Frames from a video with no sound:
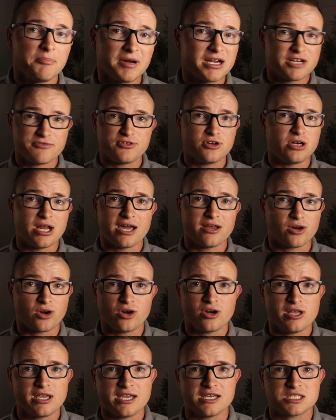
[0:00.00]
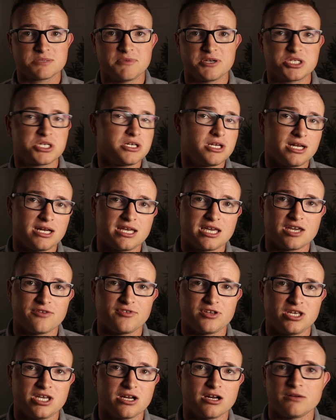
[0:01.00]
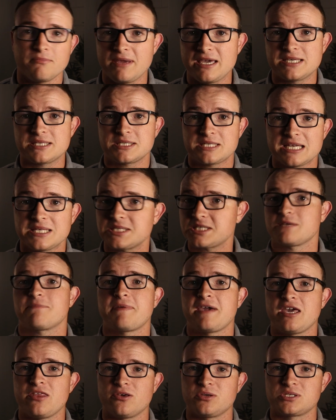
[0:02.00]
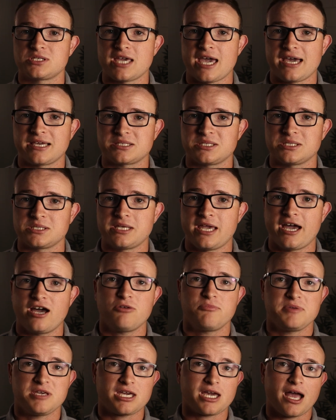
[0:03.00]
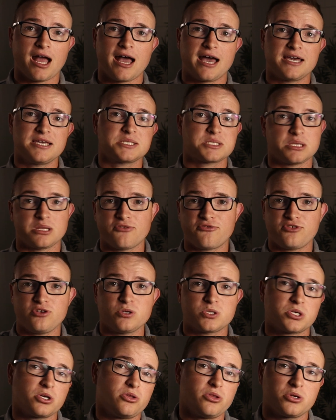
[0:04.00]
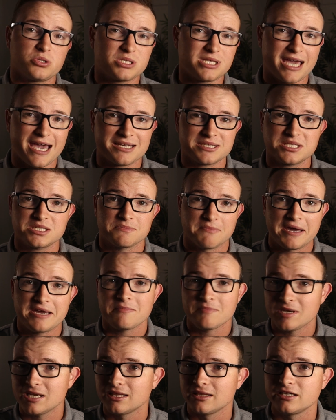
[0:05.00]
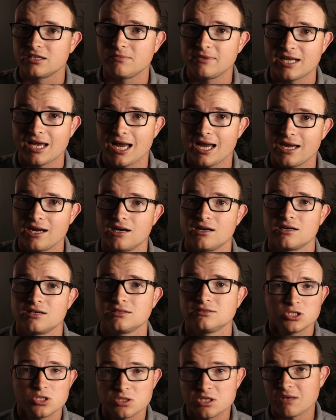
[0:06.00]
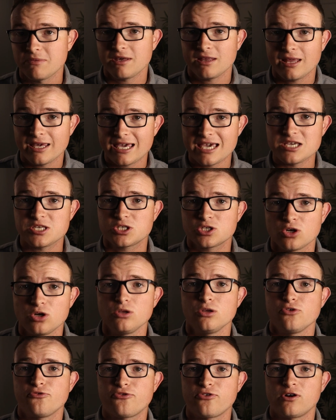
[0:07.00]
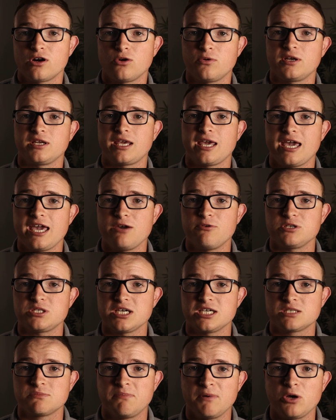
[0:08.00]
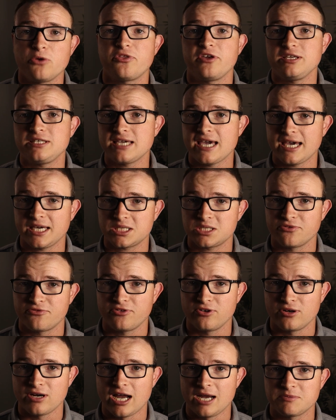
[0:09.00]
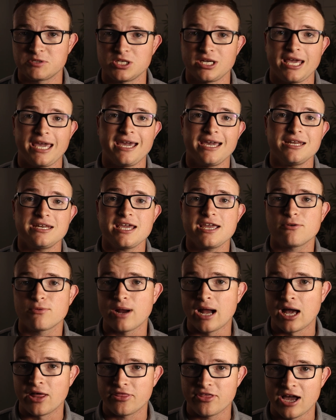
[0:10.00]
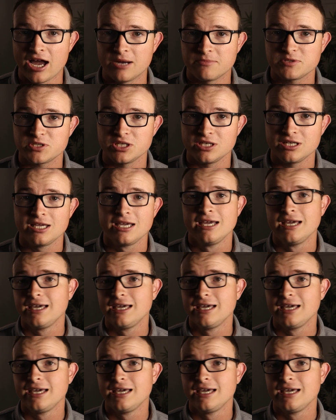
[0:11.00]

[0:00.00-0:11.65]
But if you're not earning as much in any given year, it makes sense to pay those taxes now because in the future those taxes might be a little bit higher. So something like a solo 401k, which has both a tax deferred option and a Roth option,